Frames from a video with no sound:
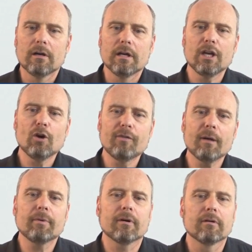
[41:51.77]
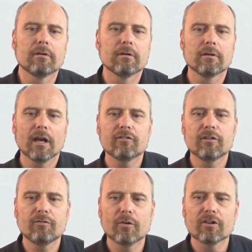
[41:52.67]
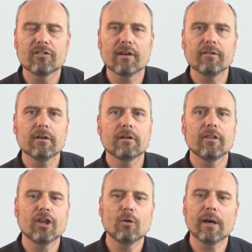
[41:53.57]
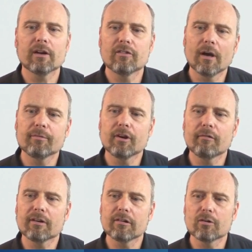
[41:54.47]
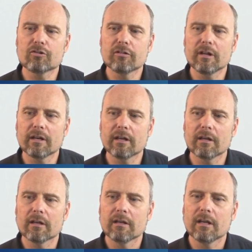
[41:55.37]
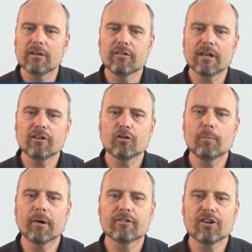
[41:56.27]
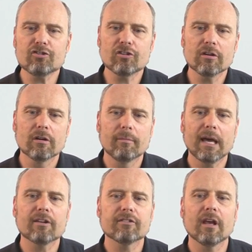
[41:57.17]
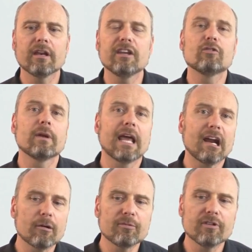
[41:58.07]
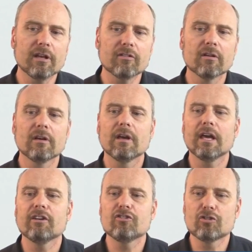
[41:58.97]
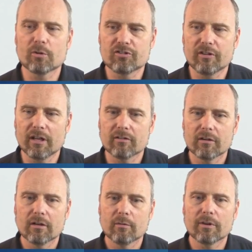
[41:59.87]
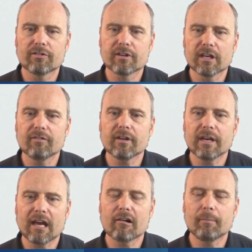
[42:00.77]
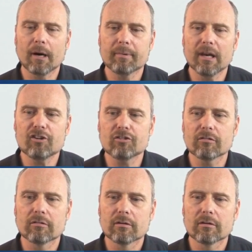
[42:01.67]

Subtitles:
In November 1947, the UN adopted a resolution that intended to partition Palestine into an Arab state and a Jewish state, with a significant Arab population.